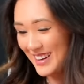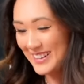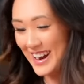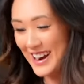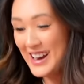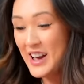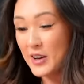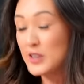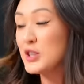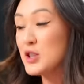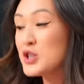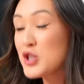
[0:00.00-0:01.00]
Okay, because
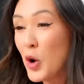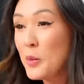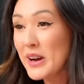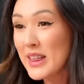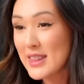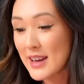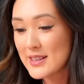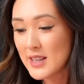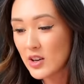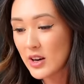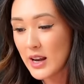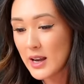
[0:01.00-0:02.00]
there's so many things that
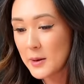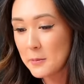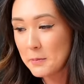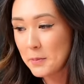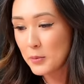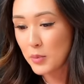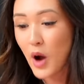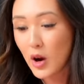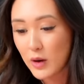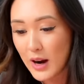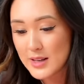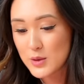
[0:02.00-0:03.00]
are in
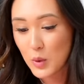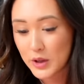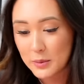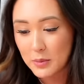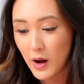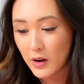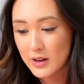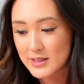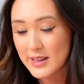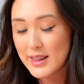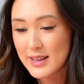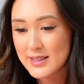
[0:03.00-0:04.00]
progress, work in progress.
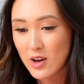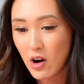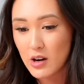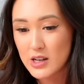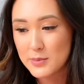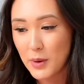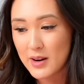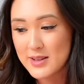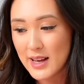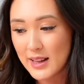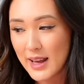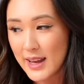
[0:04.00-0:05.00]
I think that's the hardest part, is
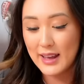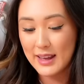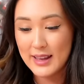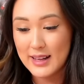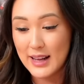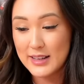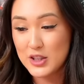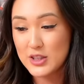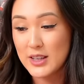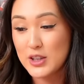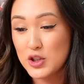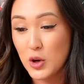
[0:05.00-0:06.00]
that like, it's just
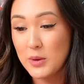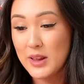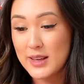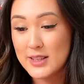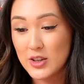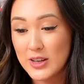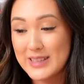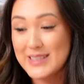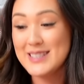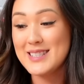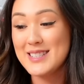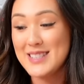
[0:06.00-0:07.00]
like so many things are in
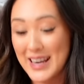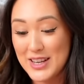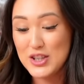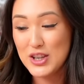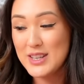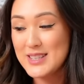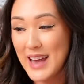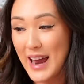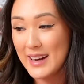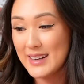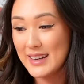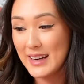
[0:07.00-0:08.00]
stages
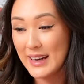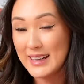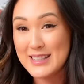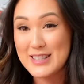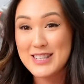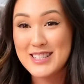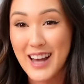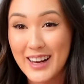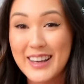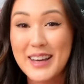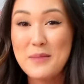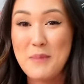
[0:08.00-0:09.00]
and it's
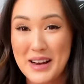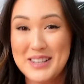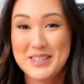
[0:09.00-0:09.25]
sucking my